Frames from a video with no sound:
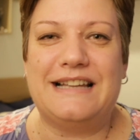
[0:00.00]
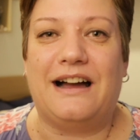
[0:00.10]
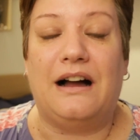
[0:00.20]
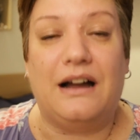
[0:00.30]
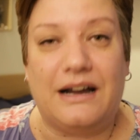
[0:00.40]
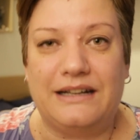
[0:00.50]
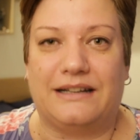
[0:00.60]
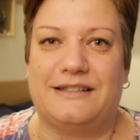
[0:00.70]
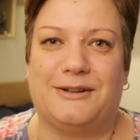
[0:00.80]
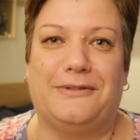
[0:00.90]
a
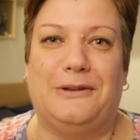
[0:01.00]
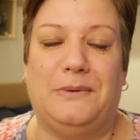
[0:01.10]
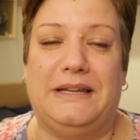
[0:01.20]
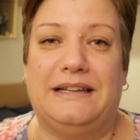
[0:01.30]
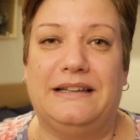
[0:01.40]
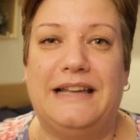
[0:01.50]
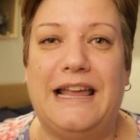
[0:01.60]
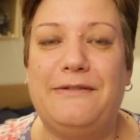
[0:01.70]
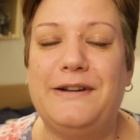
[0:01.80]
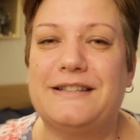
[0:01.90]
highlight of the week. Every